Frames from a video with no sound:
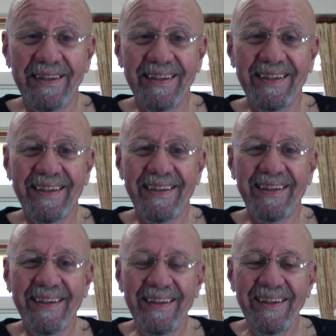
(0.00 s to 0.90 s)
A
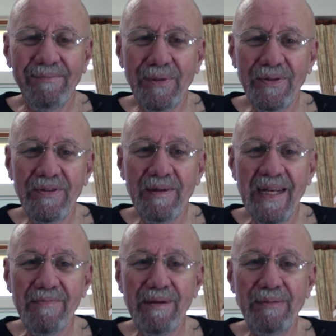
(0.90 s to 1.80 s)

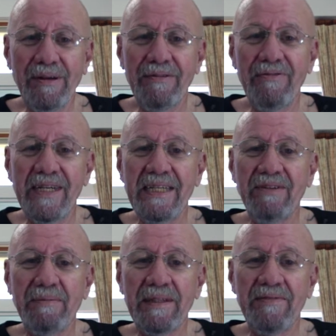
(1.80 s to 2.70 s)
lot of people are afraid of
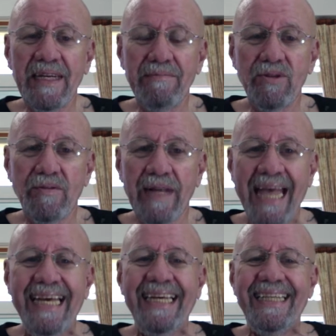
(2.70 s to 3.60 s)
him because he comes over and
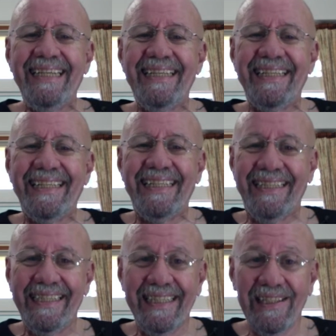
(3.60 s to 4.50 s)

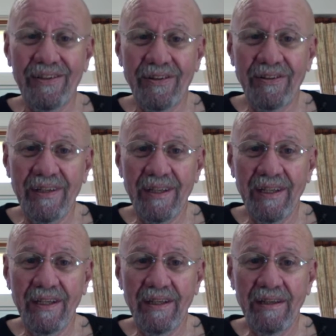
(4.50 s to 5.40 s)
hisses,
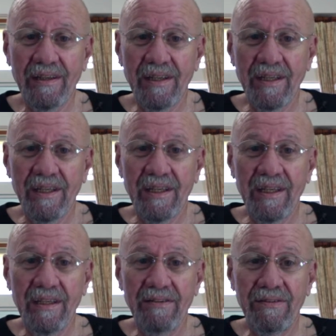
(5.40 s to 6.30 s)
and
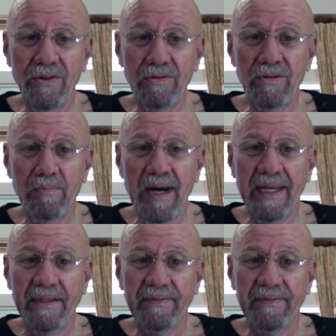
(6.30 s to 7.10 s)
he's known to bite.